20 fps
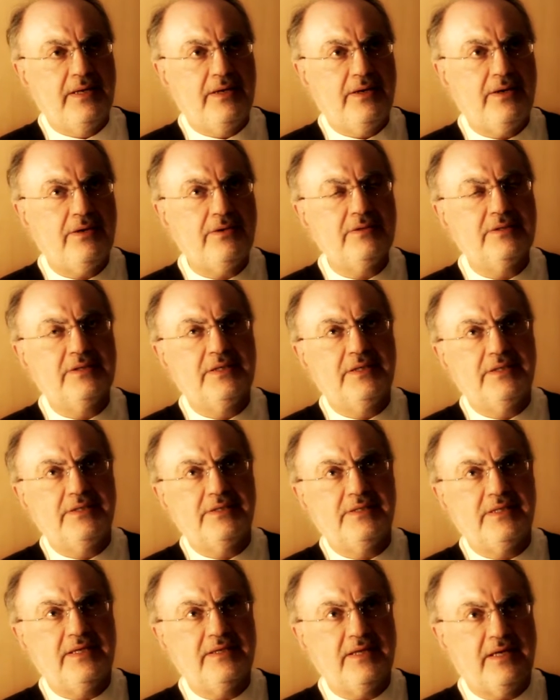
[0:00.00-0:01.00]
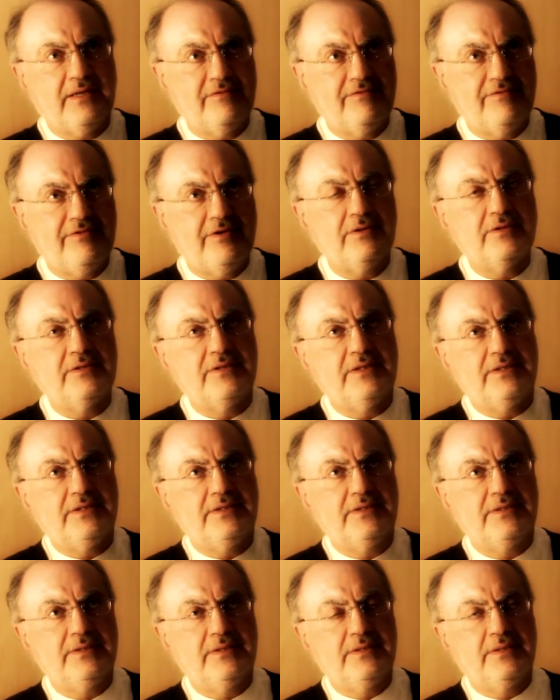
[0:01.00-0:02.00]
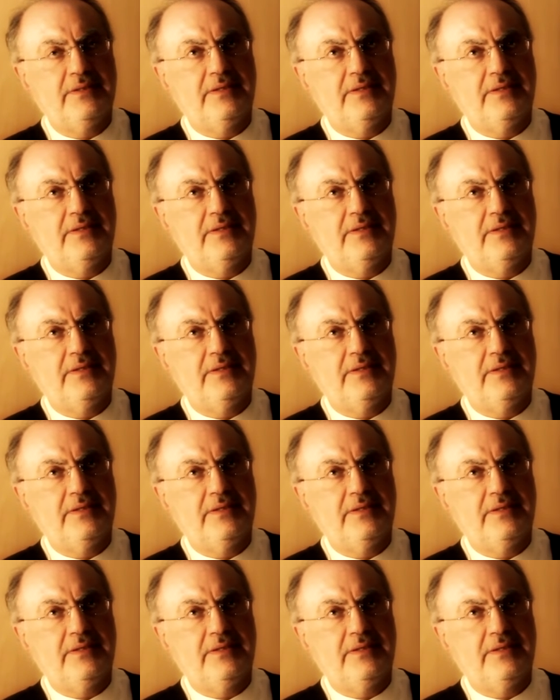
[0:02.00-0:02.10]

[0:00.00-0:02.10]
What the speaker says: holders and unfolders